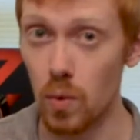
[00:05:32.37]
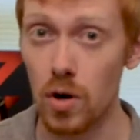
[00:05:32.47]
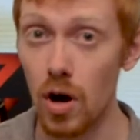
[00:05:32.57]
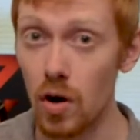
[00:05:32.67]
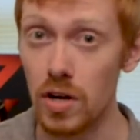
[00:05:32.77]

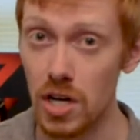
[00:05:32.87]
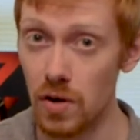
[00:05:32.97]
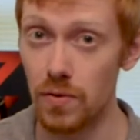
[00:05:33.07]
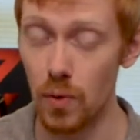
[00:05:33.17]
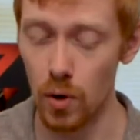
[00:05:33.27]
we're all
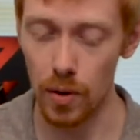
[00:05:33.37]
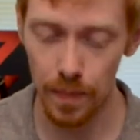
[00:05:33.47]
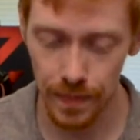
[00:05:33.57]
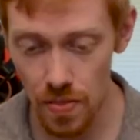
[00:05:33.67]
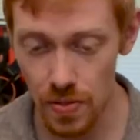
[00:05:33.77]
here for,
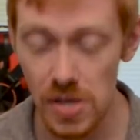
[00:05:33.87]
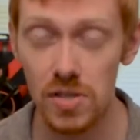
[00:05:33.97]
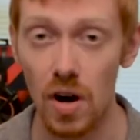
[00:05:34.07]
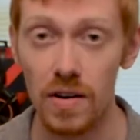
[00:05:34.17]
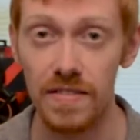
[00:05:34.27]
these
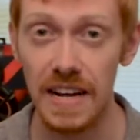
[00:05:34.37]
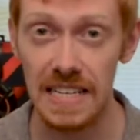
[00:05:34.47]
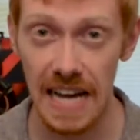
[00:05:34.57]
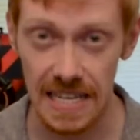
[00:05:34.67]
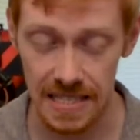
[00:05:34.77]
are
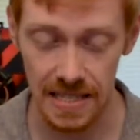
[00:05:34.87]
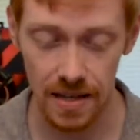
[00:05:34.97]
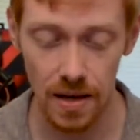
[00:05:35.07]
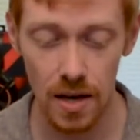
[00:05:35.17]
fantastic.